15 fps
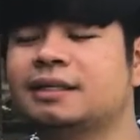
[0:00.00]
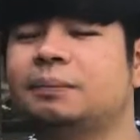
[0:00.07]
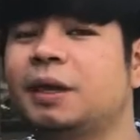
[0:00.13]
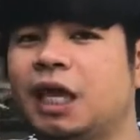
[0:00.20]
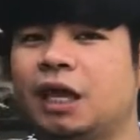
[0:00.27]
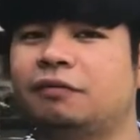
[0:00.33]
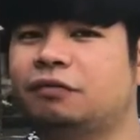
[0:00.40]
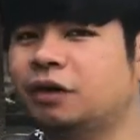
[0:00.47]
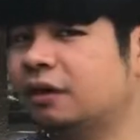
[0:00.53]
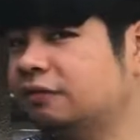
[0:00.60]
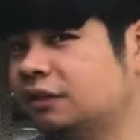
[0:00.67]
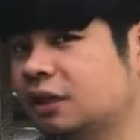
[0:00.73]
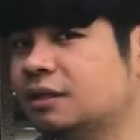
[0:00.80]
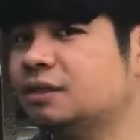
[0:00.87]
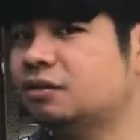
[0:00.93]
the behavior
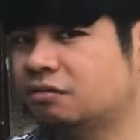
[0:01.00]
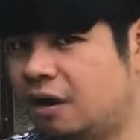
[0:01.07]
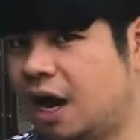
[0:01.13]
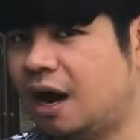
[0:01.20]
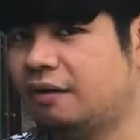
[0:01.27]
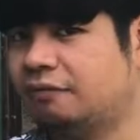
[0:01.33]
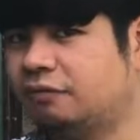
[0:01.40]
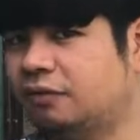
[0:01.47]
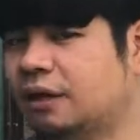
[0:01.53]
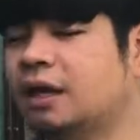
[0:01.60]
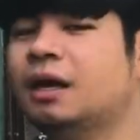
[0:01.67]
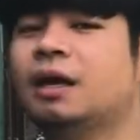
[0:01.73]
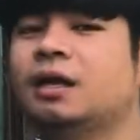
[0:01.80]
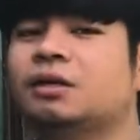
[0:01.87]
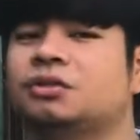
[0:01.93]
of this graph.
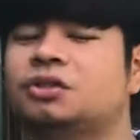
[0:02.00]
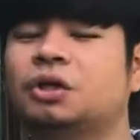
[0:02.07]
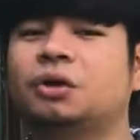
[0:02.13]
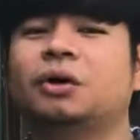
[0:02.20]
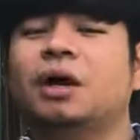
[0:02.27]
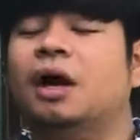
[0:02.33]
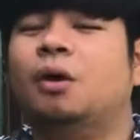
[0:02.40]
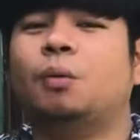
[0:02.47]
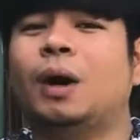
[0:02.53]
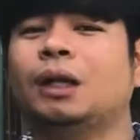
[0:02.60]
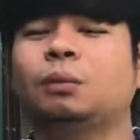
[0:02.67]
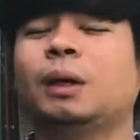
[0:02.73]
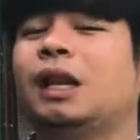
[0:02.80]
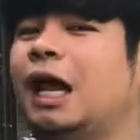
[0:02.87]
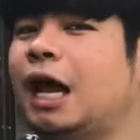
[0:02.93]
So
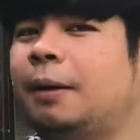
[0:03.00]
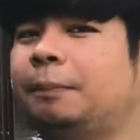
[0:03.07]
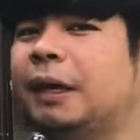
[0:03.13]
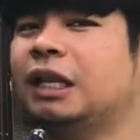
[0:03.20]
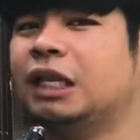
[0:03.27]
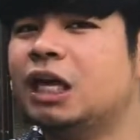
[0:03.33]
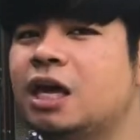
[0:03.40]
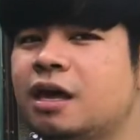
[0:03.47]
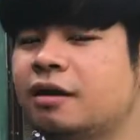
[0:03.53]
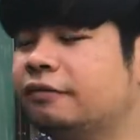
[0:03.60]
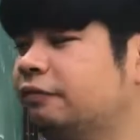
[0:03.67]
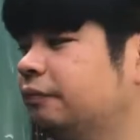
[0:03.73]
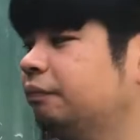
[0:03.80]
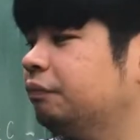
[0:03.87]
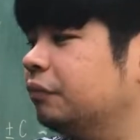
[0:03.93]
what will happen if
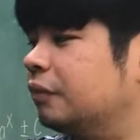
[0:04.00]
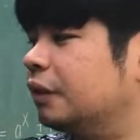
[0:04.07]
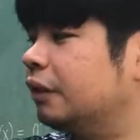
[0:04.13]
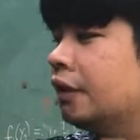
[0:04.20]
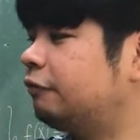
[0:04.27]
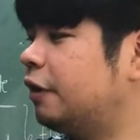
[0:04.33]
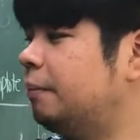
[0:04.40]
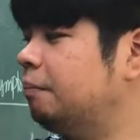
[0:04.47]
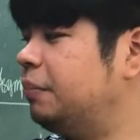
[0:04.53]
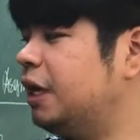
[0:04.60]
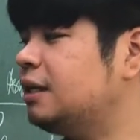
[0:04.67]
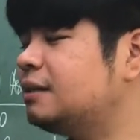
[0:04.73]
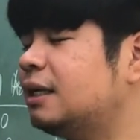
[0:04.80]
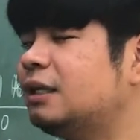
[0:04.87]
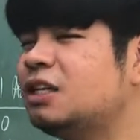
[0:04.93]
from
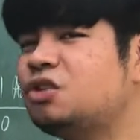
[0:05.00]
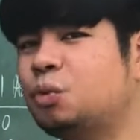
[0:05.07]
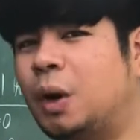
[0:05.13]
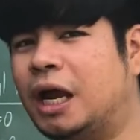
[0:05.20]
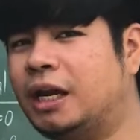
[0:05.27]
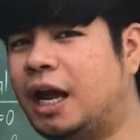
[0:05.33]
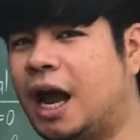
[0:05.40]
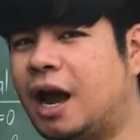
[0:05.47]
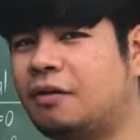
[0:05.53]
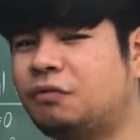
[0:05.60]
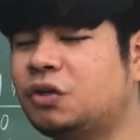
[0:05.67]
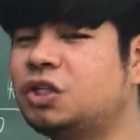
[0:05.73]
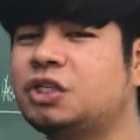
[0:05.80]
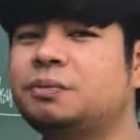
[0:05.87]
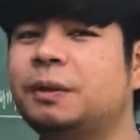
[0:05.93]
base that is 1/2,
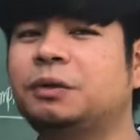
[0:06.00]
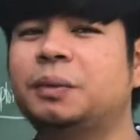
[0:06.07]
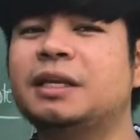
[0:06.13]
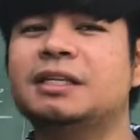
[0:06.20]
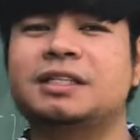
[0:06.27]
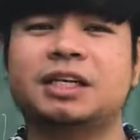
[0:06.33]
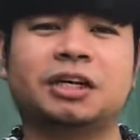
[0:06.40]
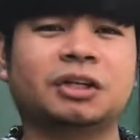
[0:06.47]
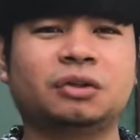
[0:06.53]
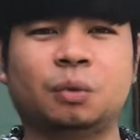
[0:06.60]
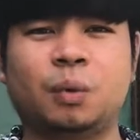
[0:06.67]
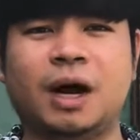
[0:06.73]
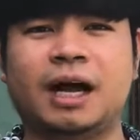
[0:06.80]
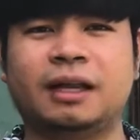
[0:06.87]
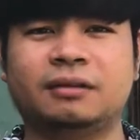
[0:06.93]
which is between 0 to
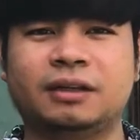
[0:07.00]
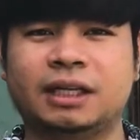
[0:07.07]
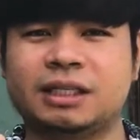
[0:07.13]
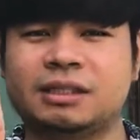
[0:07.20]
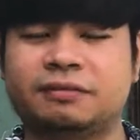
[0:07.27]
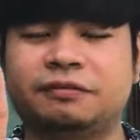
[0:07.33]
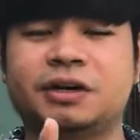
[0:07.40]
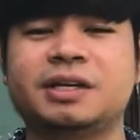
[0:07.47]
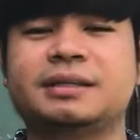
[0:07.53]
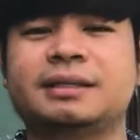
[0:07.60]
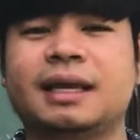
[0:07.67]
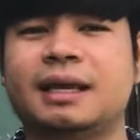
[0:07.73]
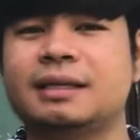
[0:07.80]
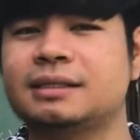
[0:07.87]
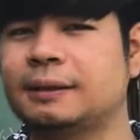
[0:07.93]
1, that is the first
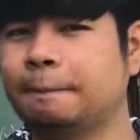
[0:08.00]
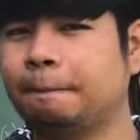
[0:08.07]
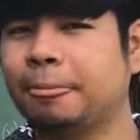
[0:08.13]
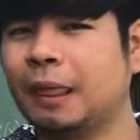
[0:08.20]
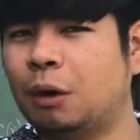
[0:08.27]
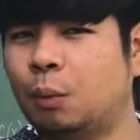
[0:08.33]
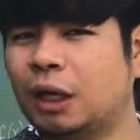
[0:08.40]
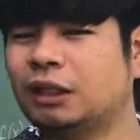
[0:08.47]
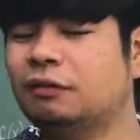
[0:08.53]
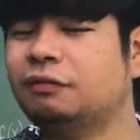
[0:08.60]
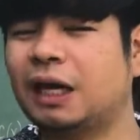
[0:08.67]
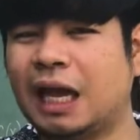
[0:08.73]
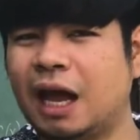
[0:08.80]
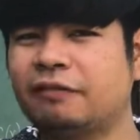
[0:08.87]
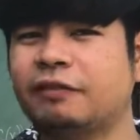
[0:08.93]
case, what if
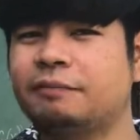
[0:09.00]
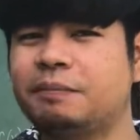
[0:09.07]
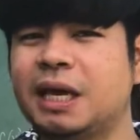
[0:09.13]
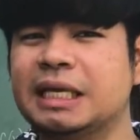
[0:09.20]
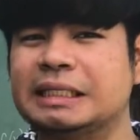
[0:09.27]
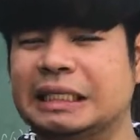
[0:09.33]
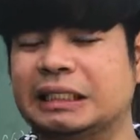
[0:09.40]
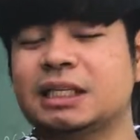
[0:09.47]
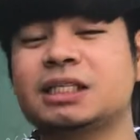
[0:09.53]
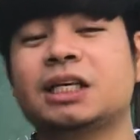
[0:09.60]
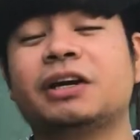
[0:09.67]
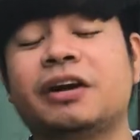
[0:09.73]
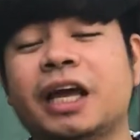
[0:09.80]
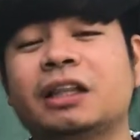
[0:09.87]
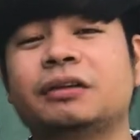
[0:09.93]
I have a base that is
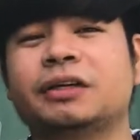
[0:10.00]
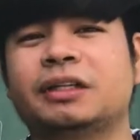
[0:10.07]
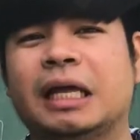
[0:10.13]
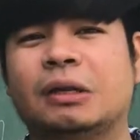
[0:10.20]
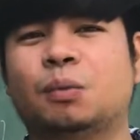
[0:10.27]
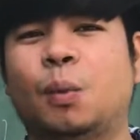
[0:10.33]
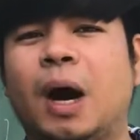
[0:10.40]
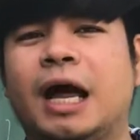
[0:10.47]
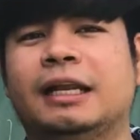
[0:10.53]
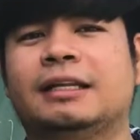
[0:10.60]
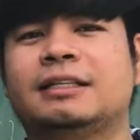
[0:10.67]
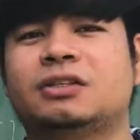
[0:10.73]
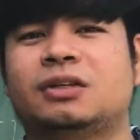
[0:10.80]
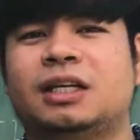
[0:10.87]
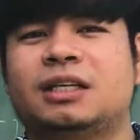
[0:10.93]
greater than 1?
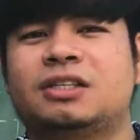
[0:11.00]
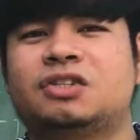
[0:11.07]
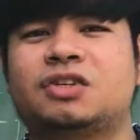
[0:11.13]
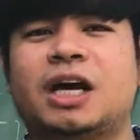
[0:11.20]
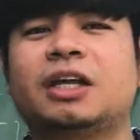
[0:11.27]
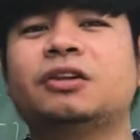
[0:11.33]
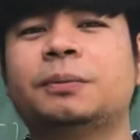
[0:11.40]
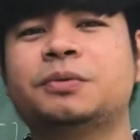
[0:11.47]
So let's try to